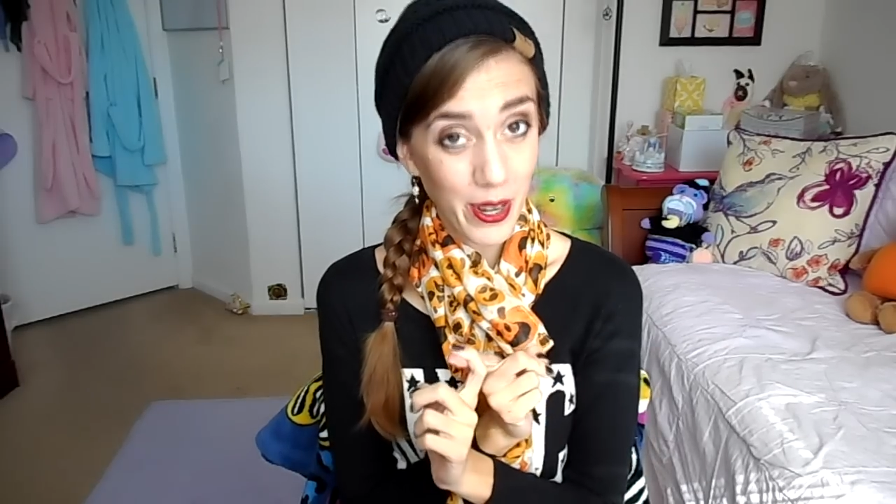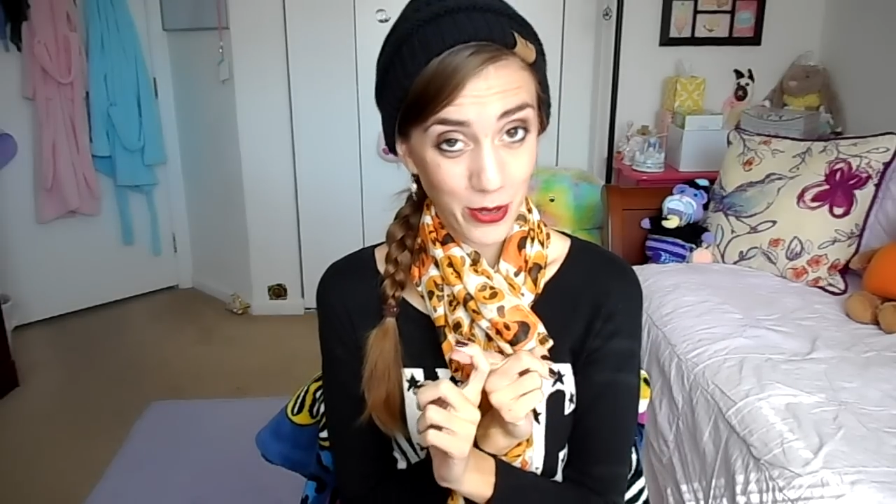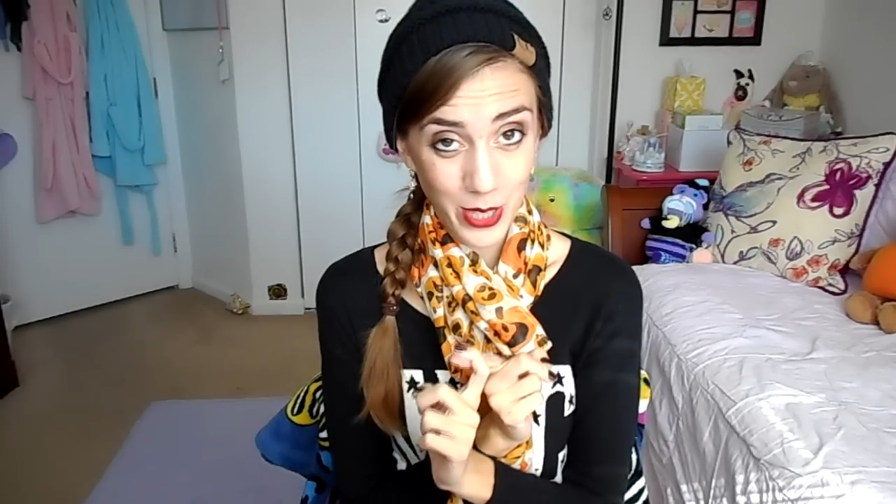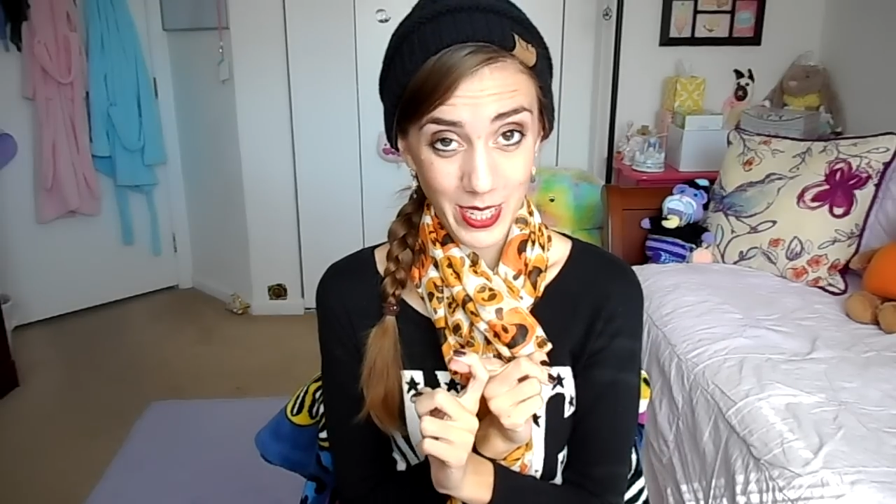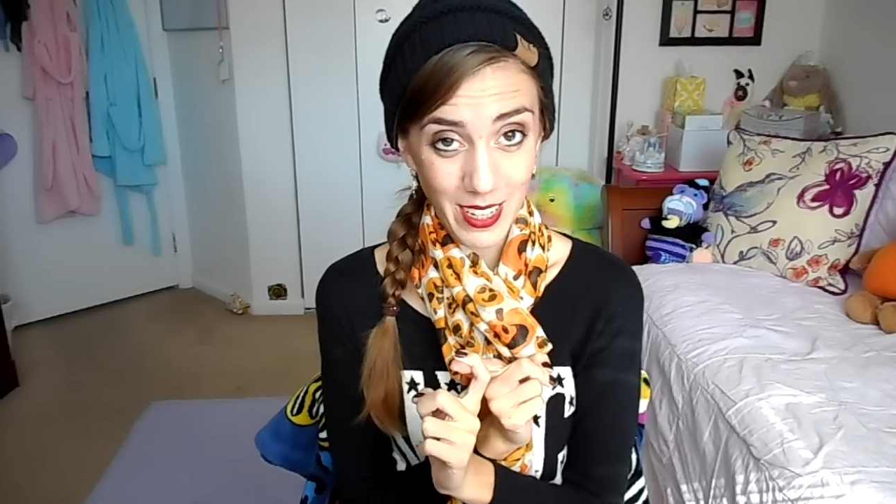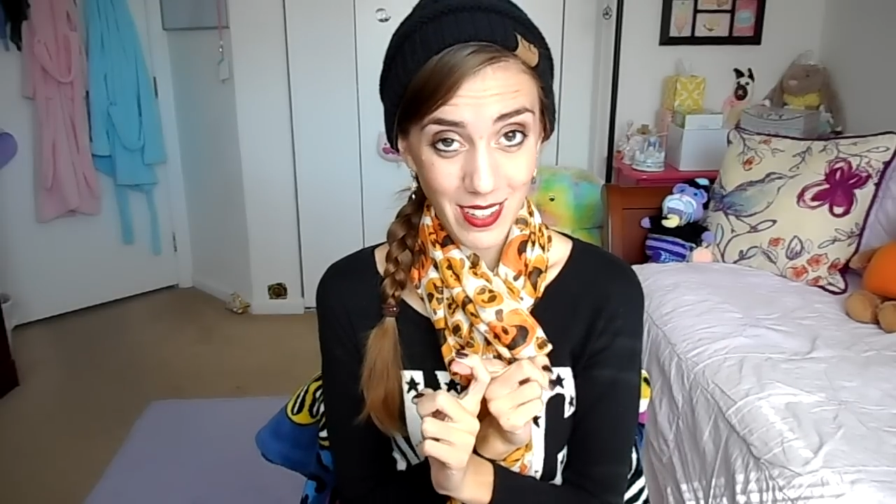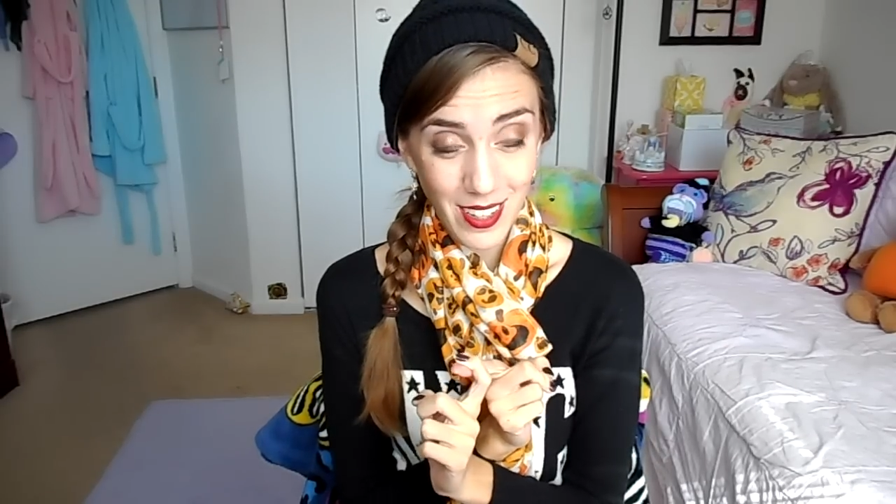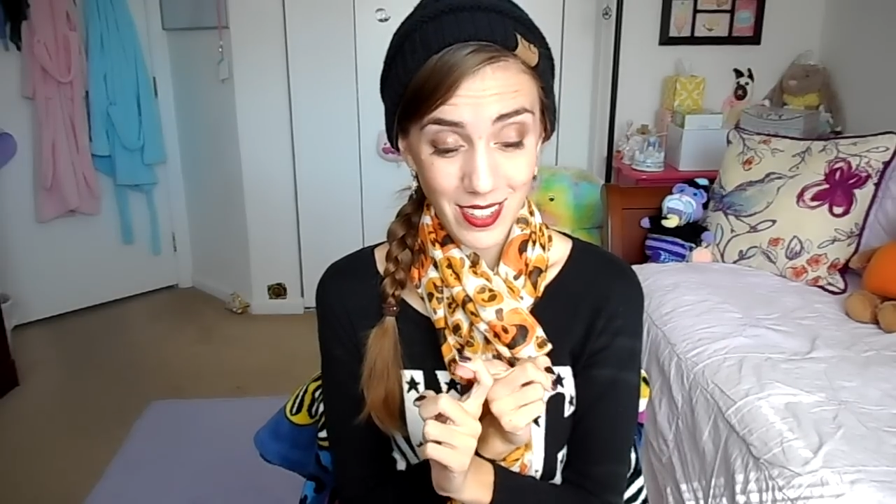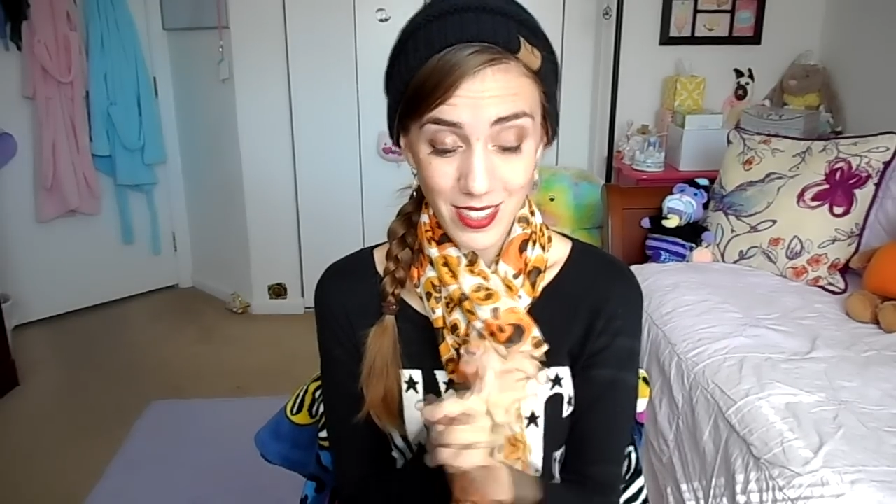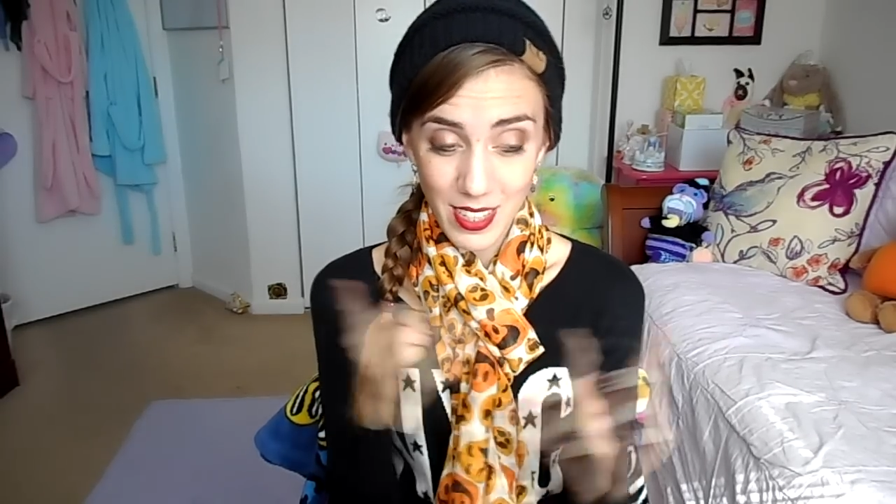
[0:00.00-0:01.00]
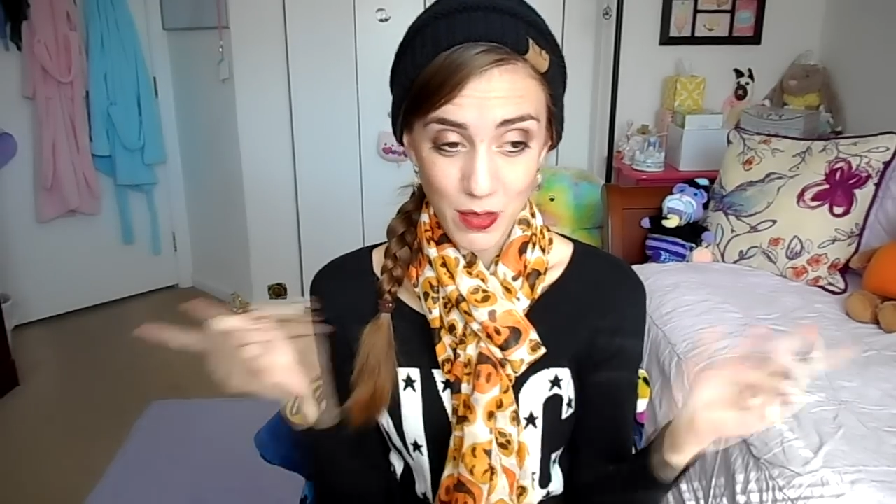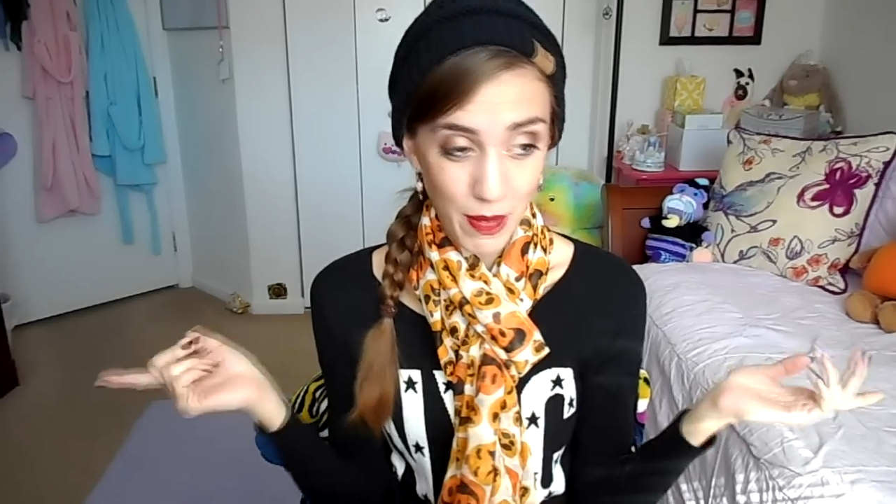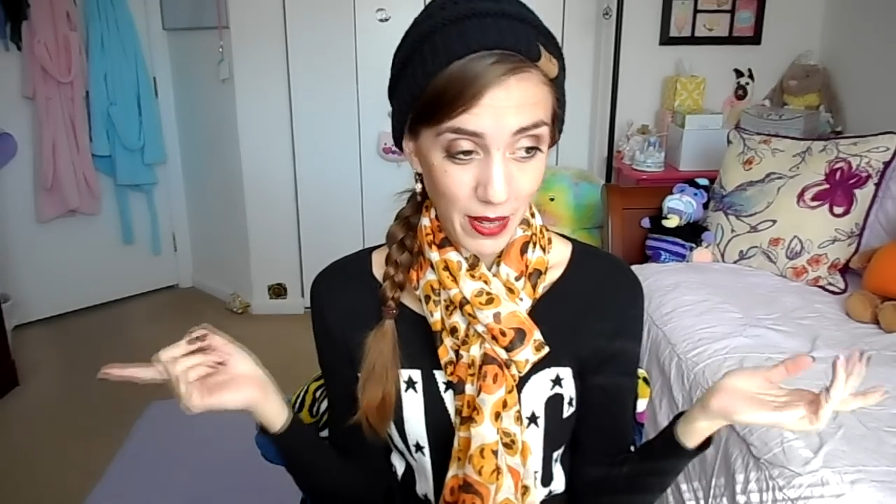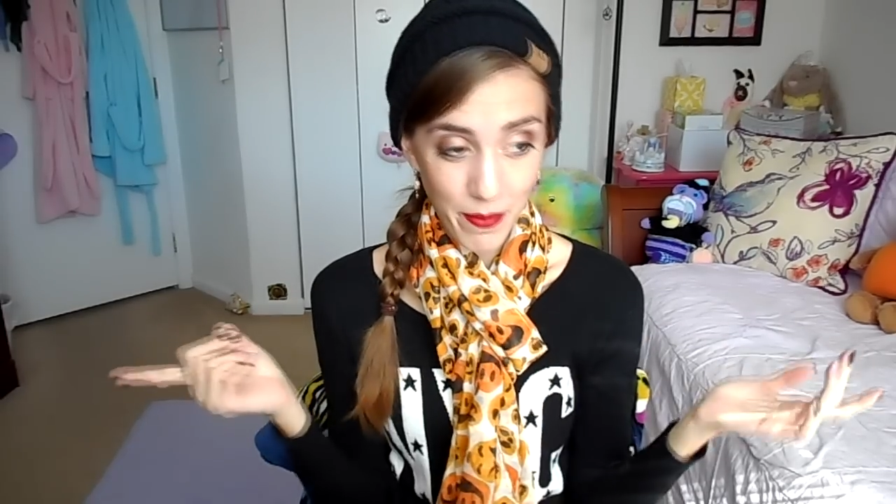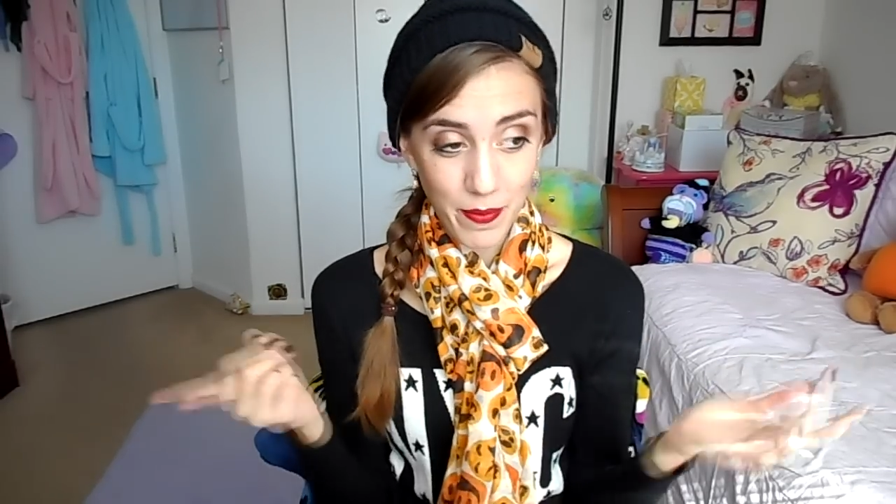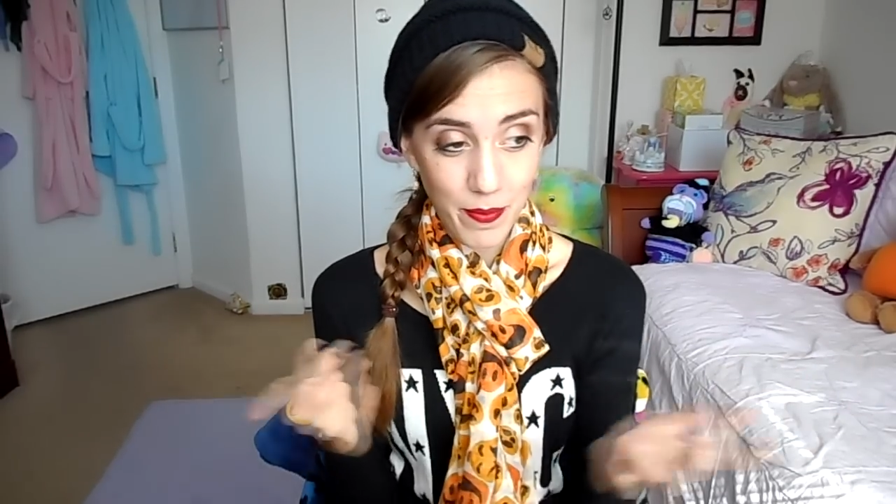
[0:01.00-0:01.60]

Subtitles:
Yoshi, because he's my